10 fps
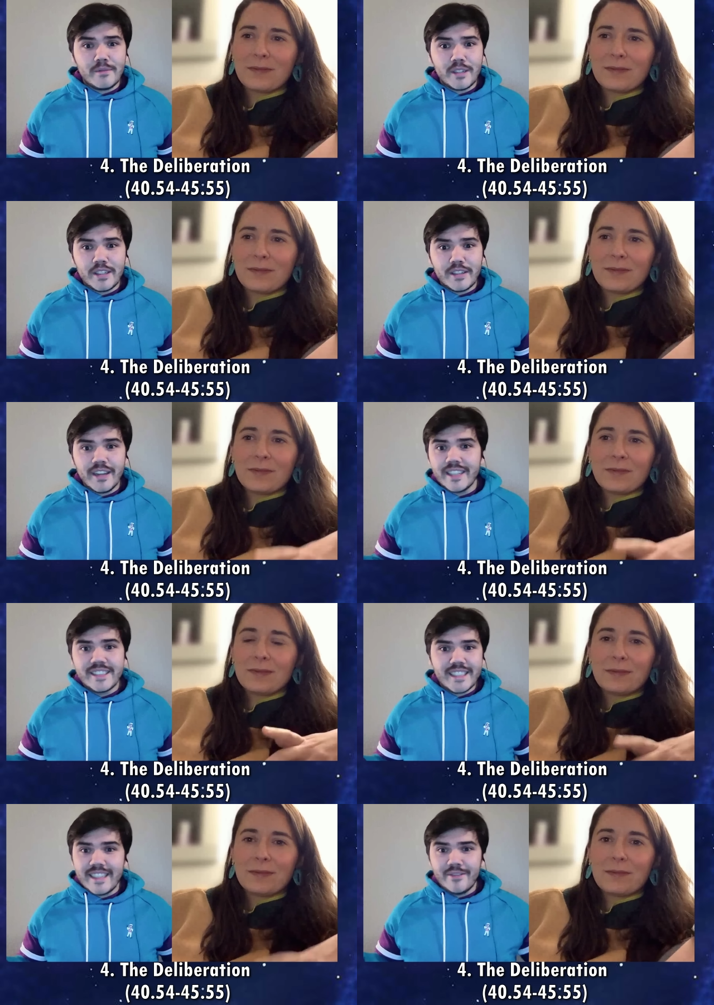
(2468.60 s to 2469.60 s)
Speaker 1: Like, could you
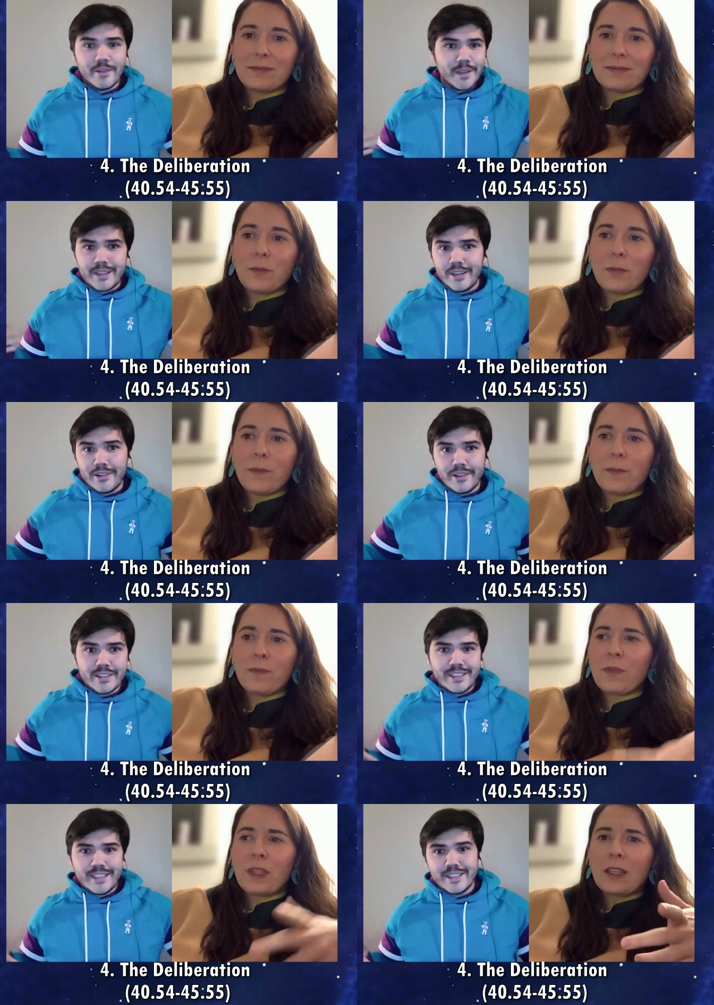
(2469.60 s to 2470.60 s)
not see from like the
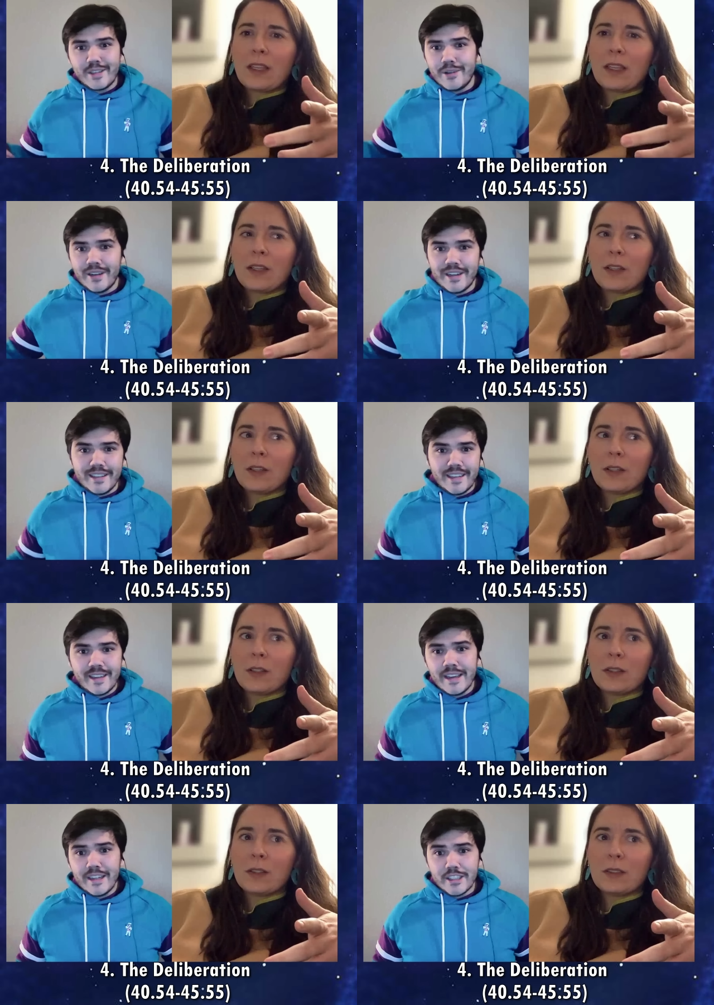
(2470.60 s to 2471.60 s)
earlier scenes going
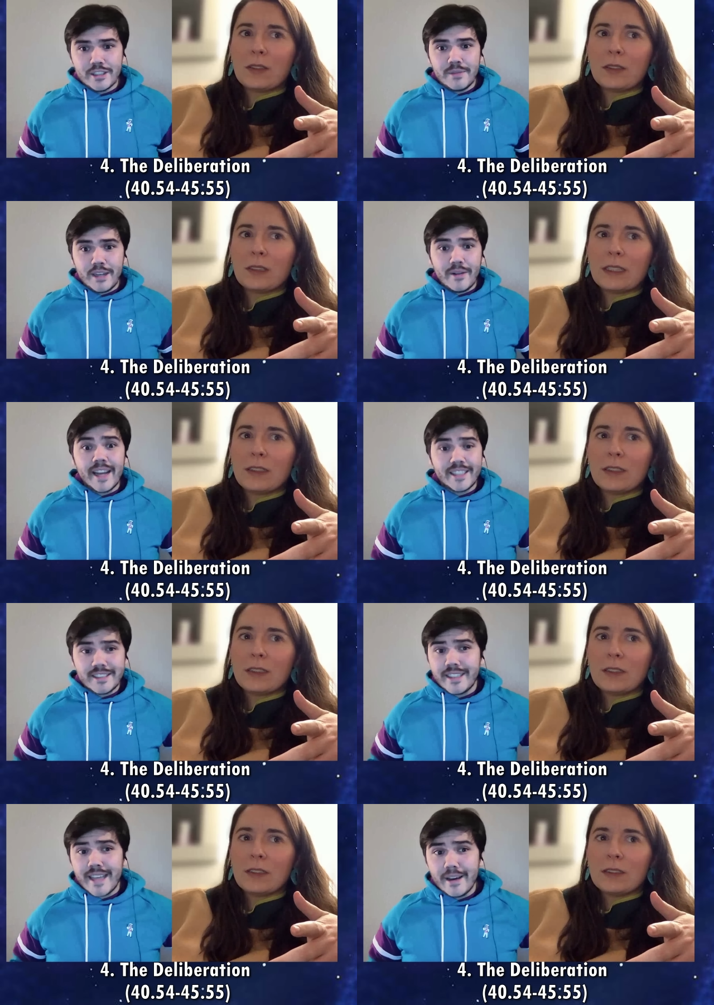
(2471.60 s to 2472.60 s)
on, like just
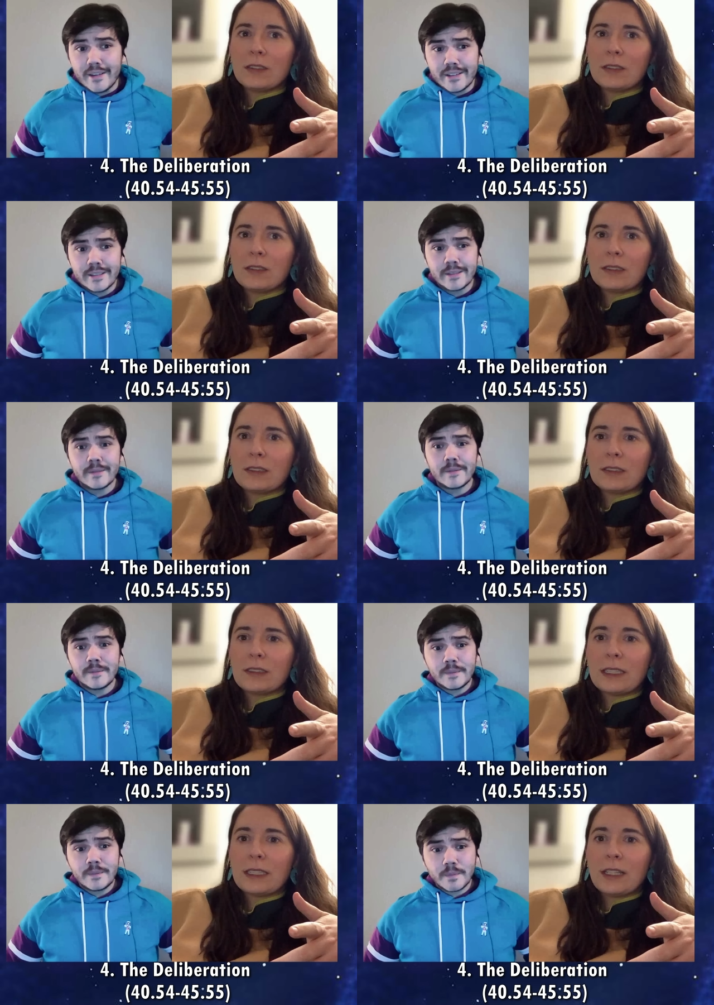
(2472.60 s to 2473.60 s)
interactions in the house?
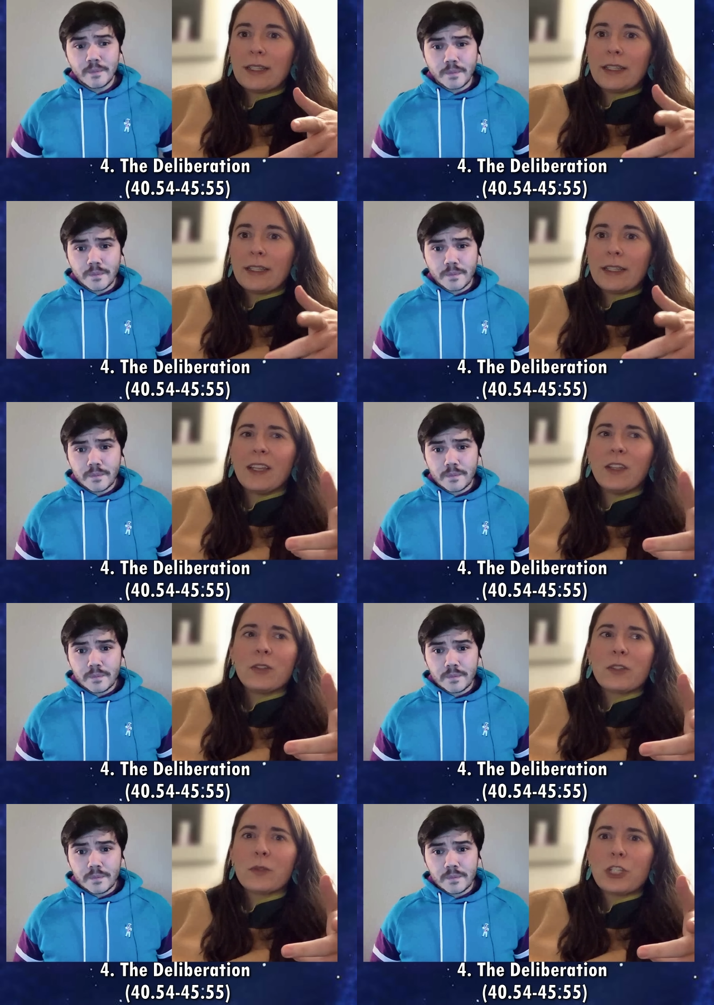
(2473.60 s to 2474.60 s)

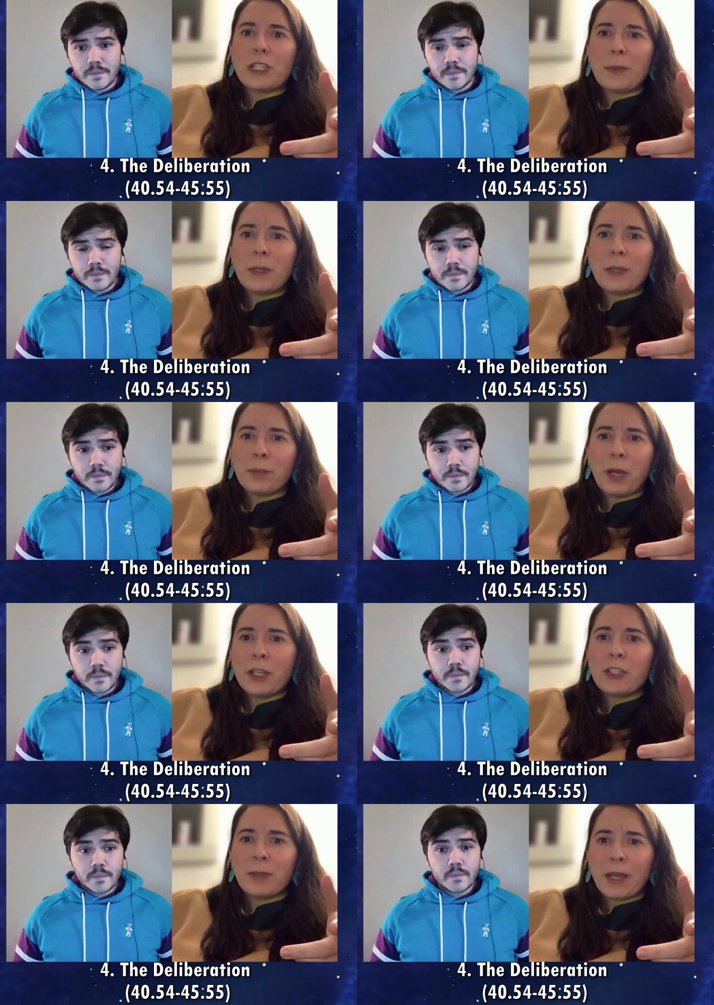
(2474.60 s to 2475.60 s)
Speaker 2: Yeah, and also she's
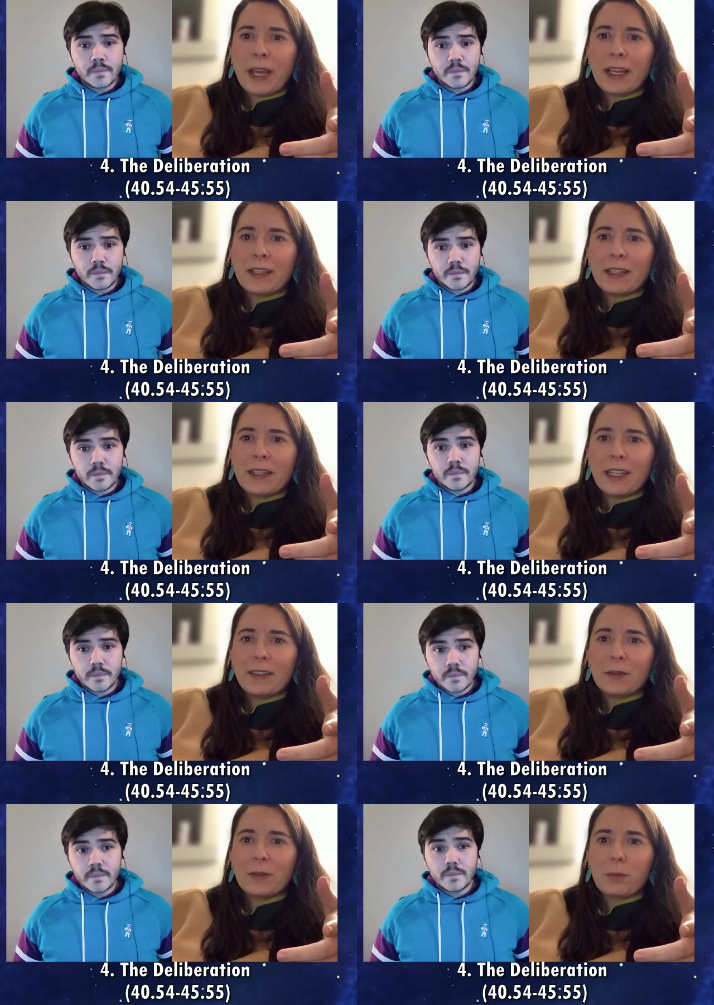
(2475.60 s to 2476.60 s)
been your punching
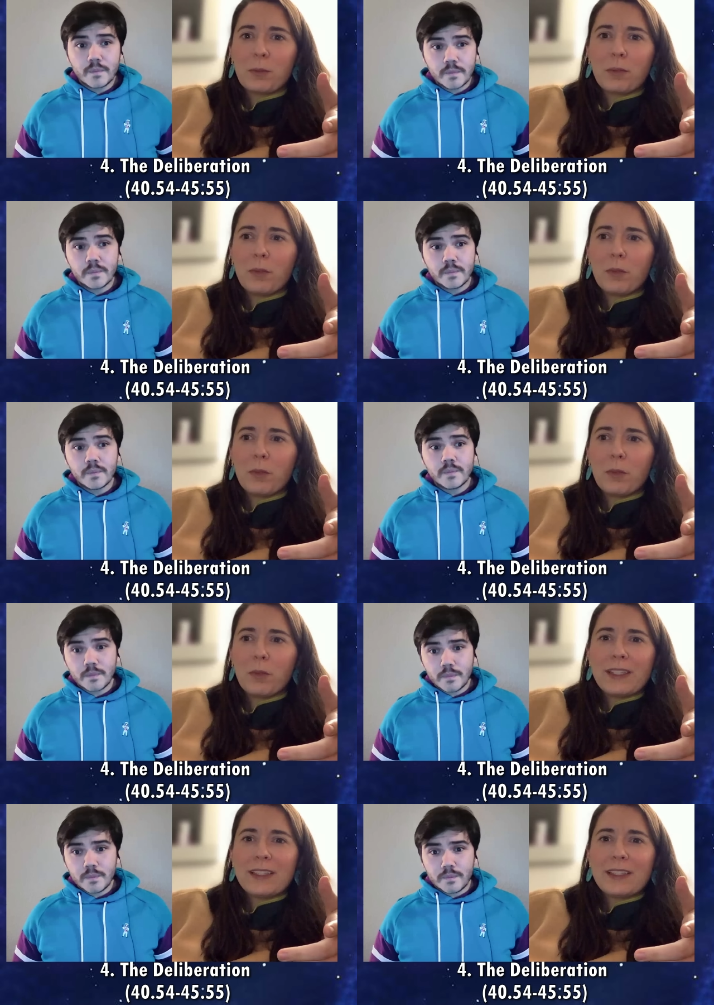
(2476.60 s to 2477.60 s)
bag. Like,
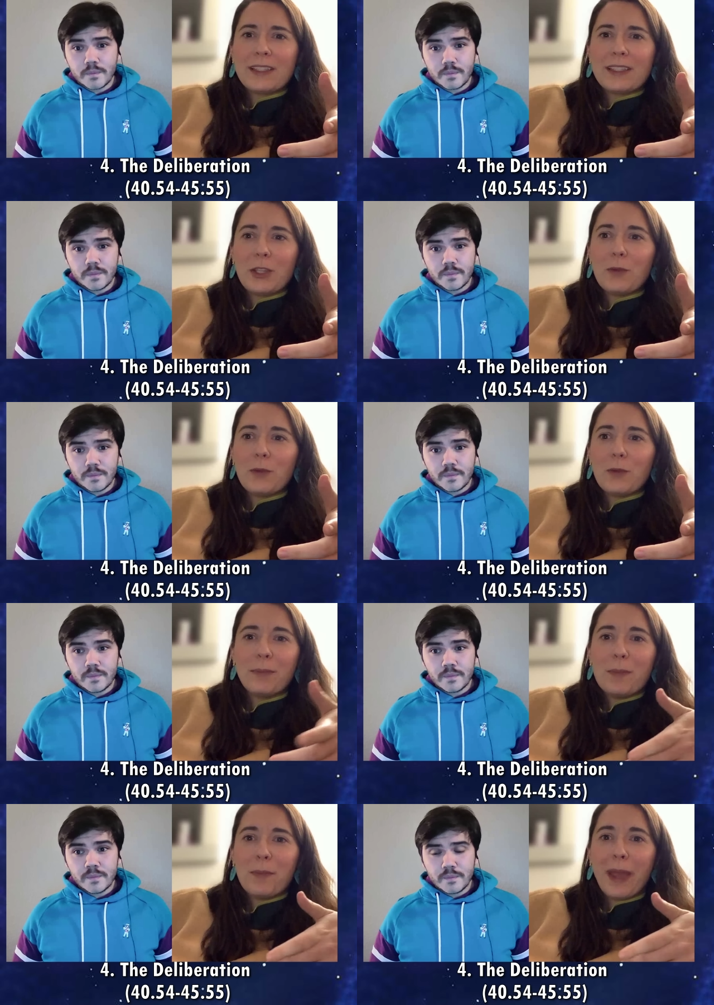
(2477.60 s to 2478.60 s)
this is
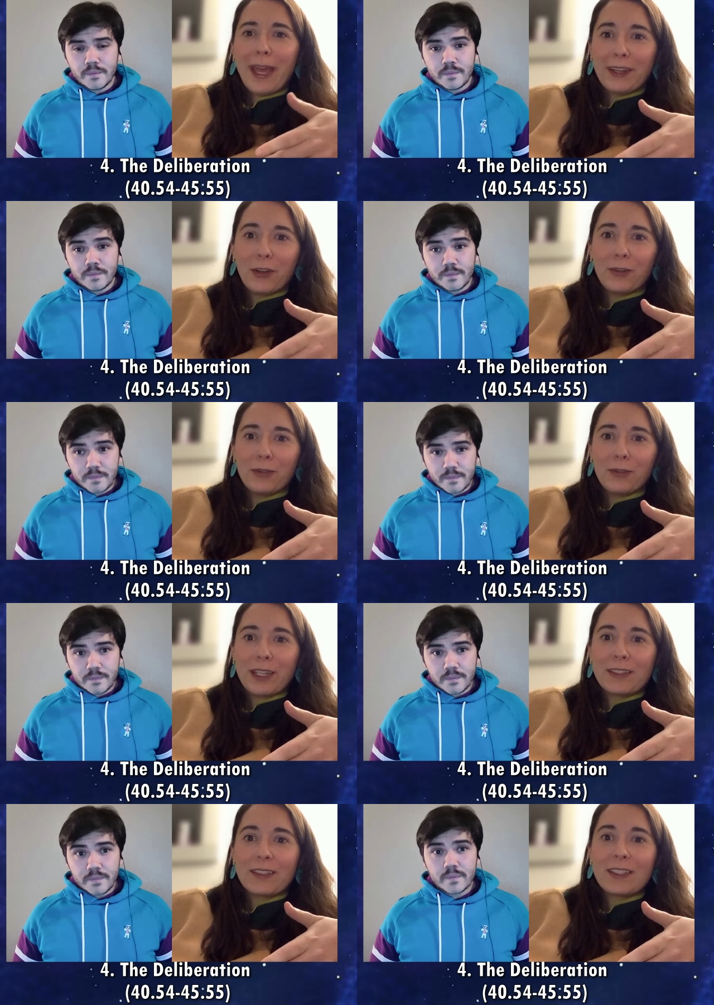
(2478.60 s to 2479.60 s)
like you can't be
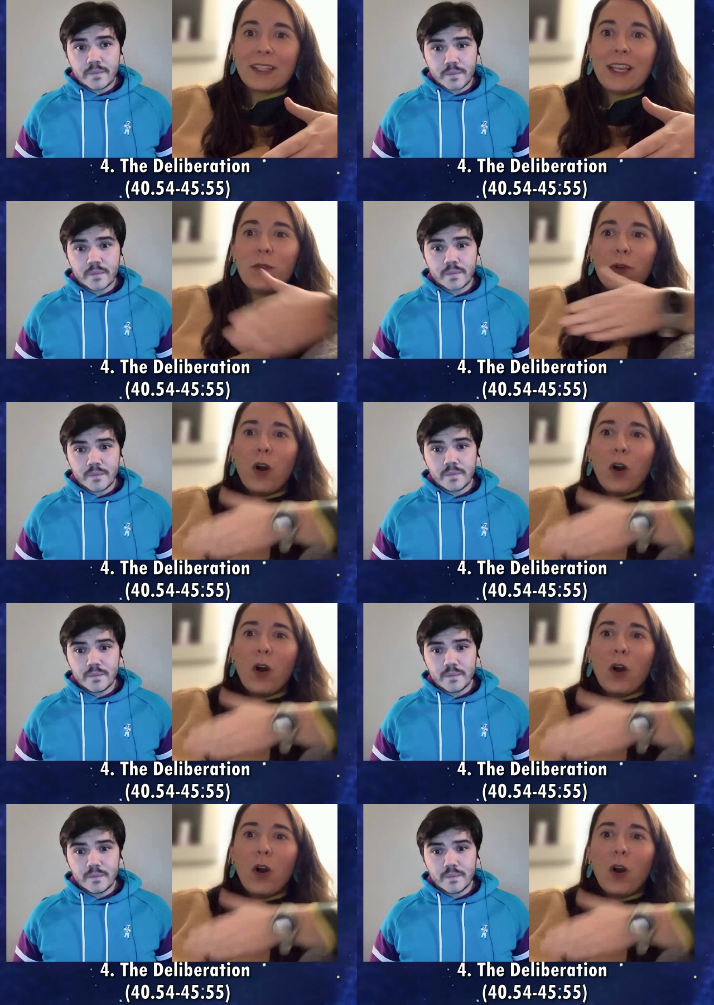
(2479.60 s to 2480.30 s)
mad at her for this.